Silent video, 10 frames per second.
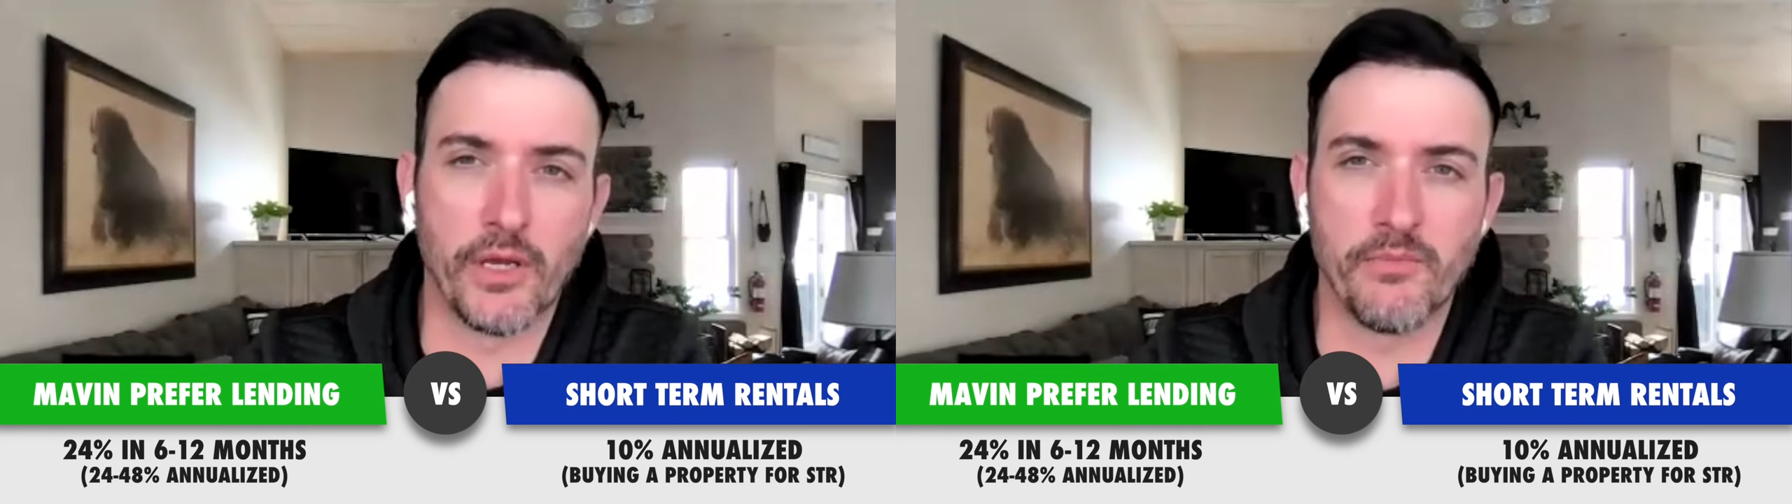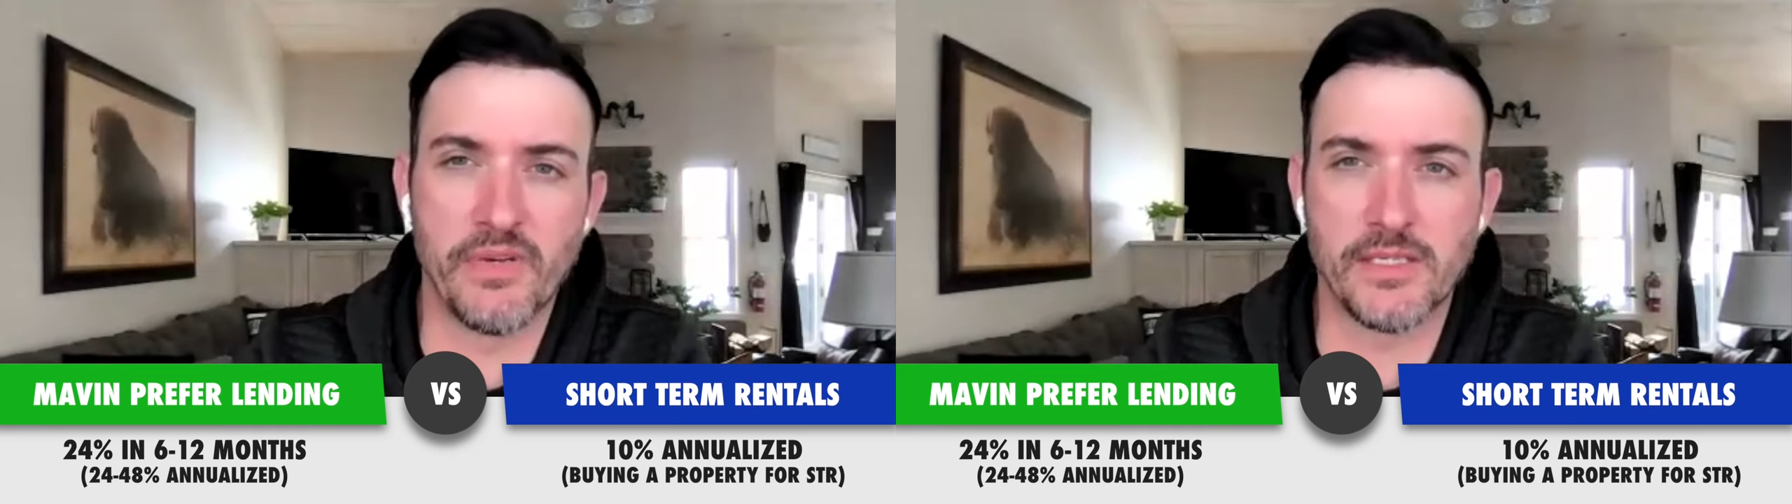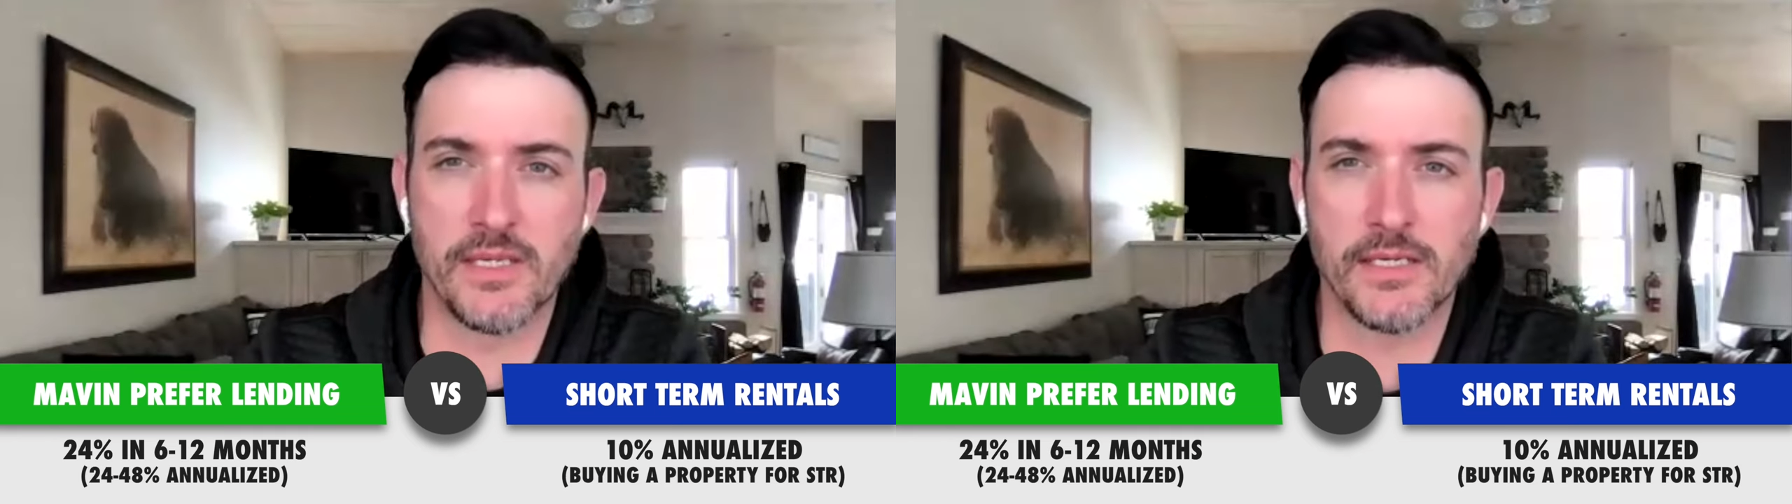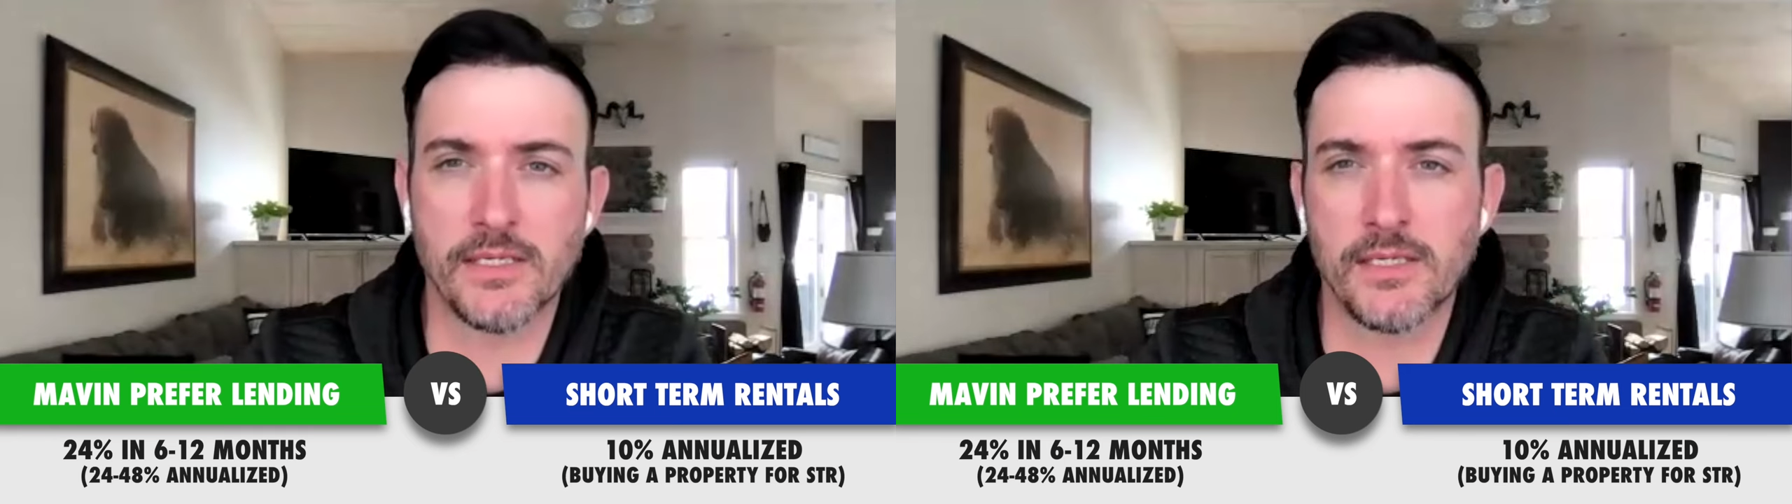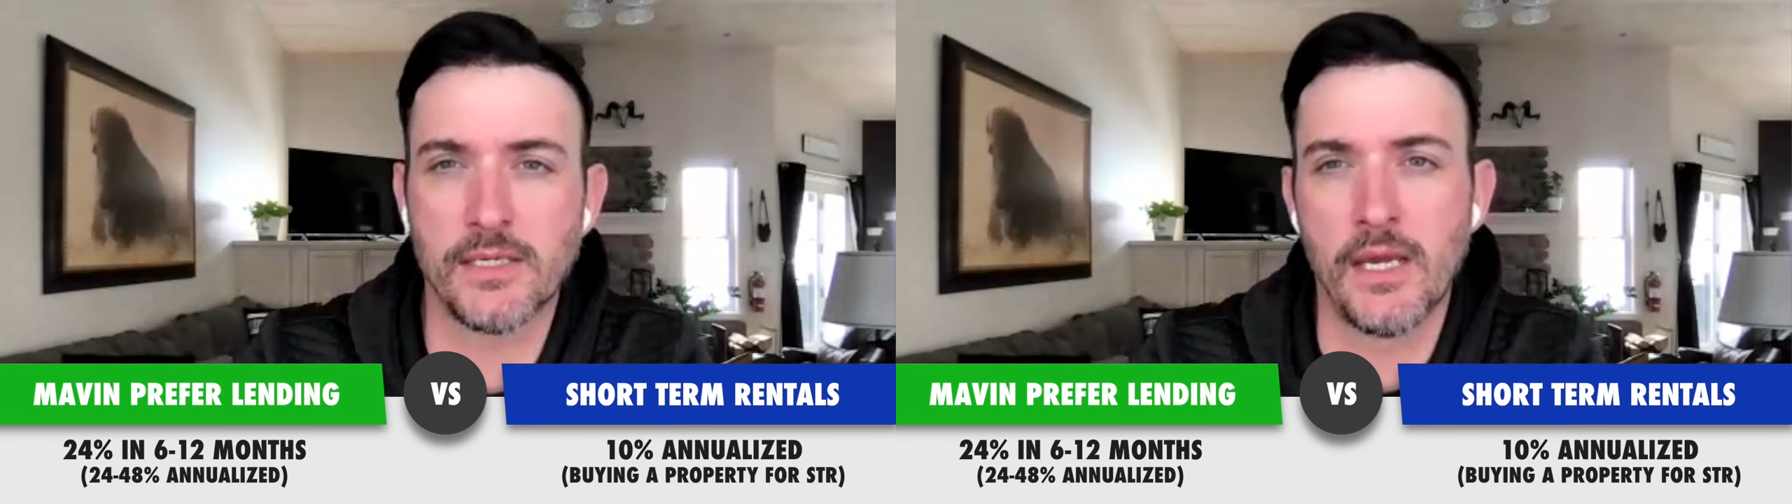building a
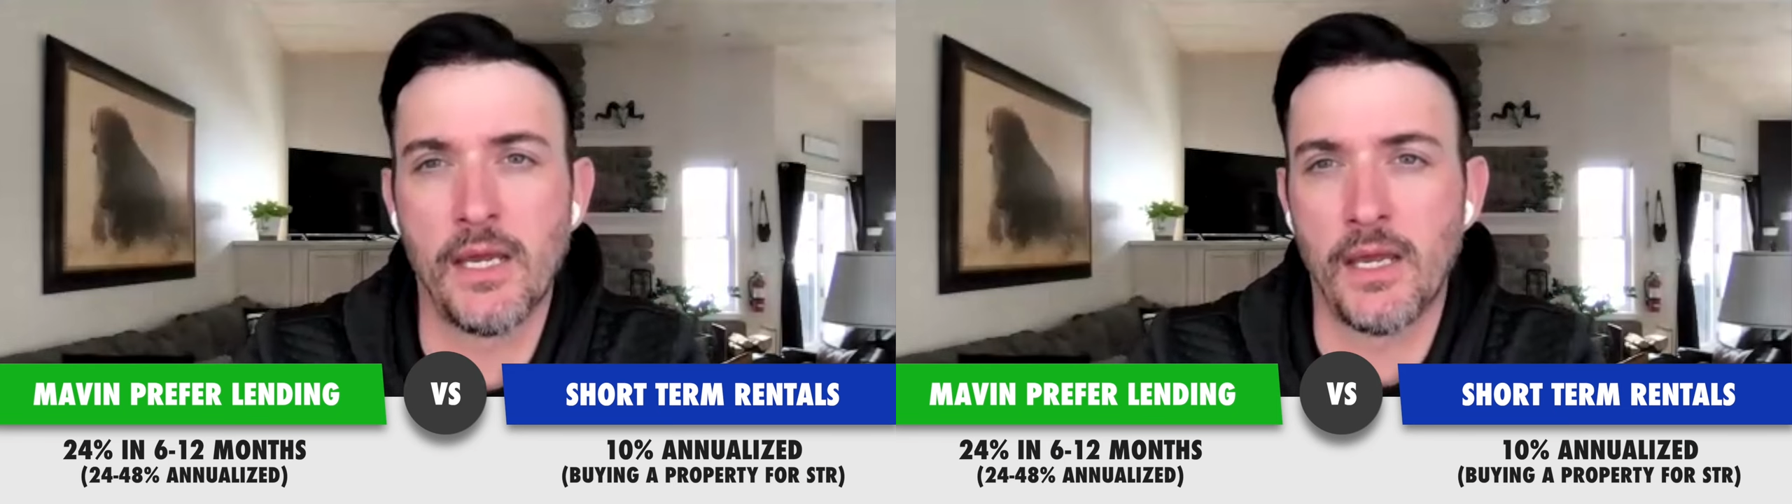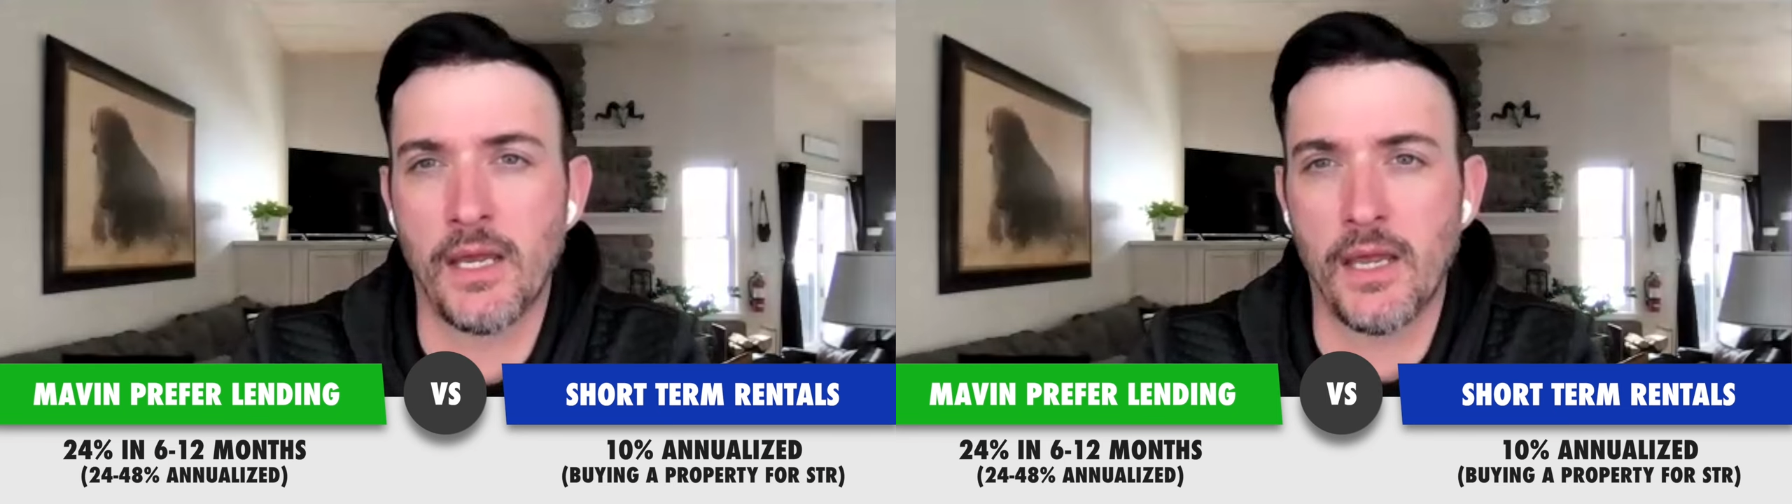business.